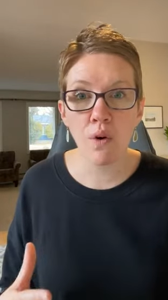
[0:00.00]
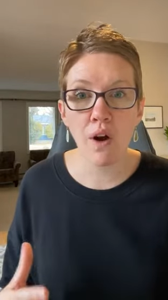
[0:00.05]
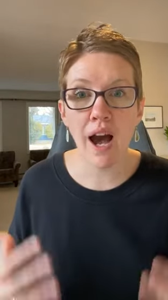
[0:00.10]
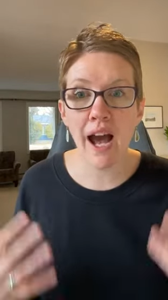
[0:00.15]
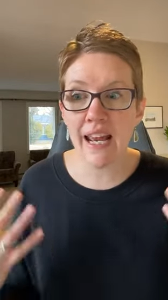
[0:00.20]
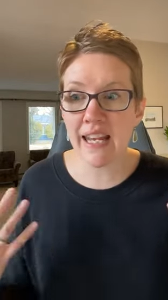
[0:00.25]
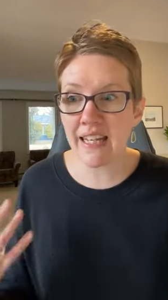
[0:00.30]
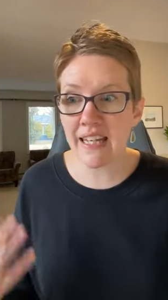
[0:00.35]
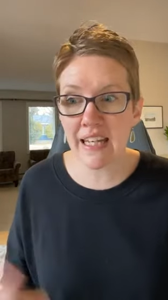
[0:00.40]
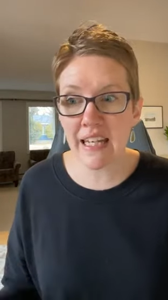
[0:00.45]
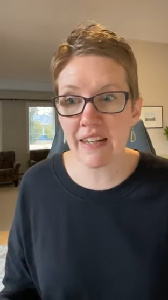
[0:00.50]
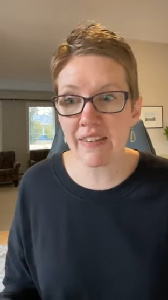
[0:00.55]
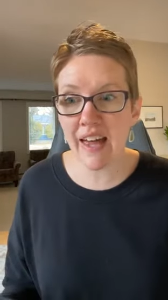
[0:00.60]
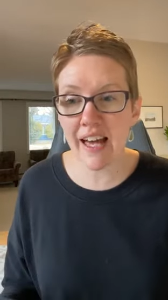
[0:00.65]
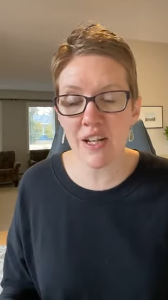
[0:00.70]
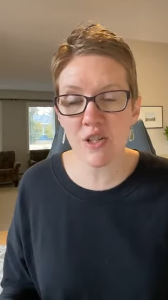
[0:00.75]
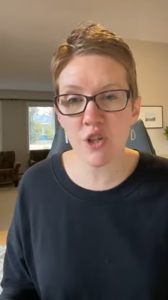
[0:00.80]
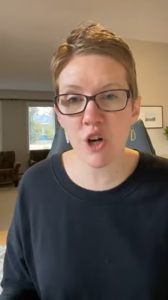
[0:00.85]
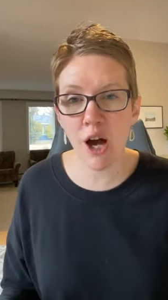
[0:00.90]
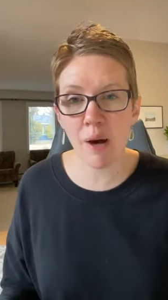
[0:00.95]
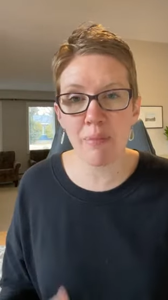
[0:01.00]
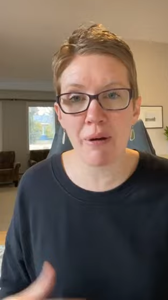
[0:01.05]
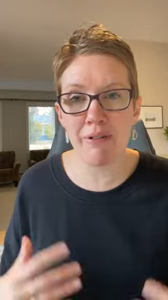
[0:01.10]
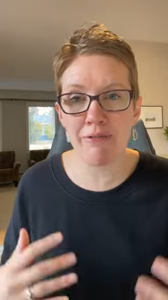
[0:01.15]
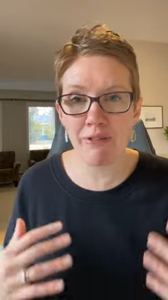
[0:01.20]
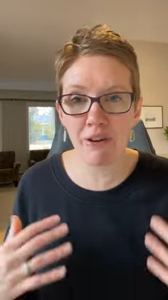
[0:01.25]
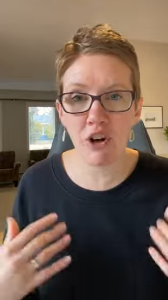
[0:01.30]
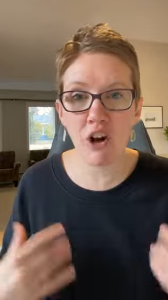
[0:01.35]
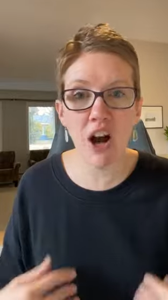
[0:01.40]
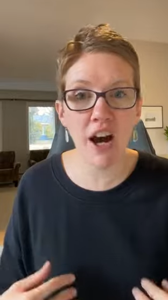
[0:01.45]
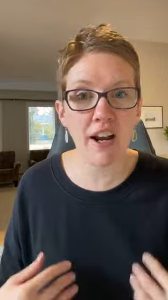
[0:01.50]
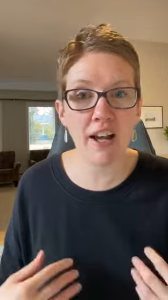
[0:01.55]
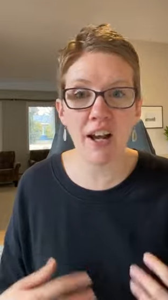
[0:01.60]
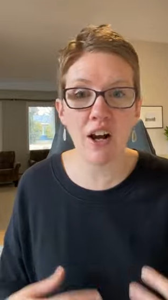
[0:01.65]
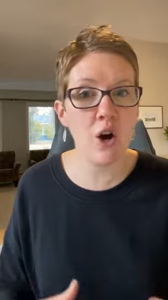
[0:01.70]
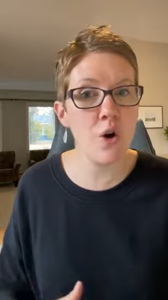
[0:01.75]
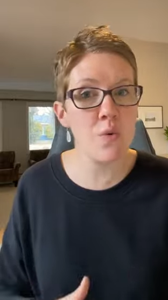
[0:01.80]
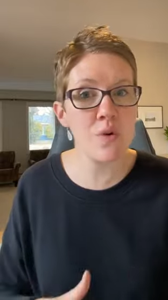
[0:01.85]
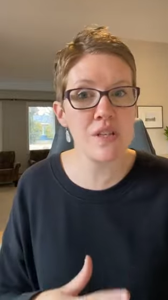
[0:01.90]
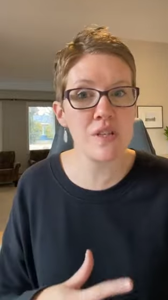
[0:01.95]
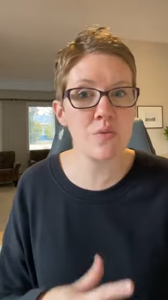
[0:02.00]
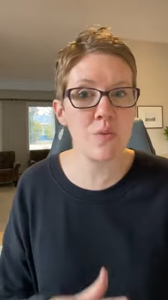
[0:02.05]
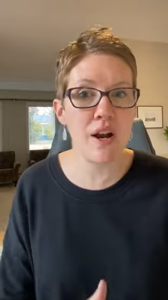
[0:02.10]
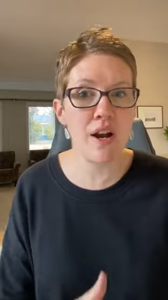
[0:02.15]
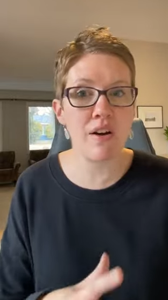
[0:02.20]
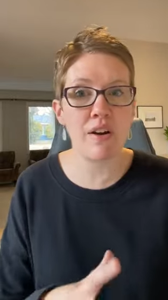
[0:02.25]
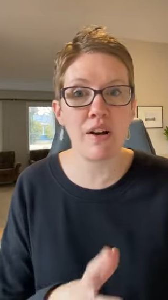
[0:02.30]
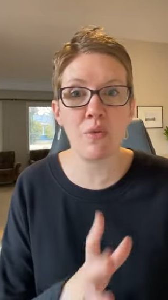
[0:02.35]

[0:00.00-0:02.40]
I need that top, I forgot, I always wear